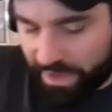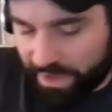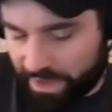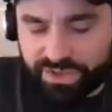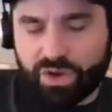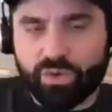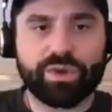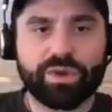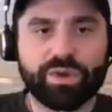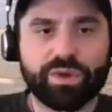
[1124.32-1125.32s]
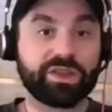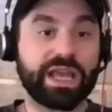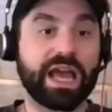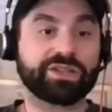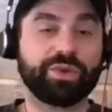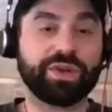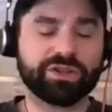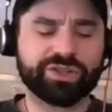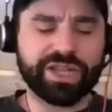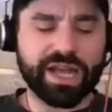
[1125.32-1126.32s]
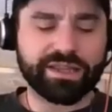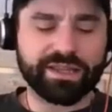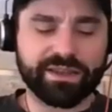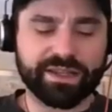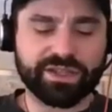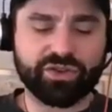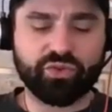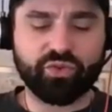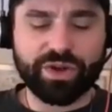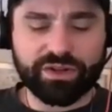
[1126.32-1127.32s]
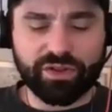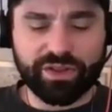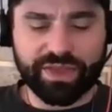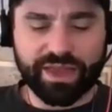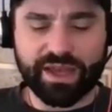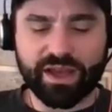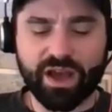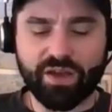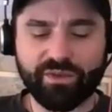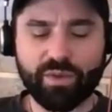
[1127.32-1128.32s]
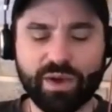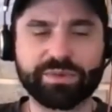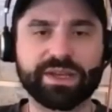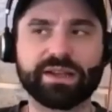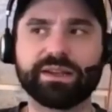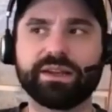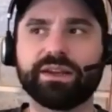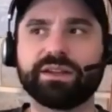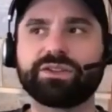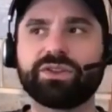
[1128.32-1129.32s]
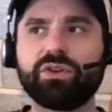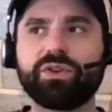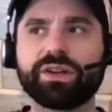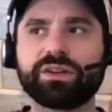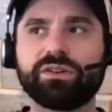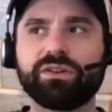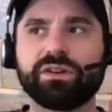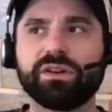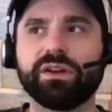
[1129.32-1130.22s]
so we yeah so we understand the, this critical thing of a website so critical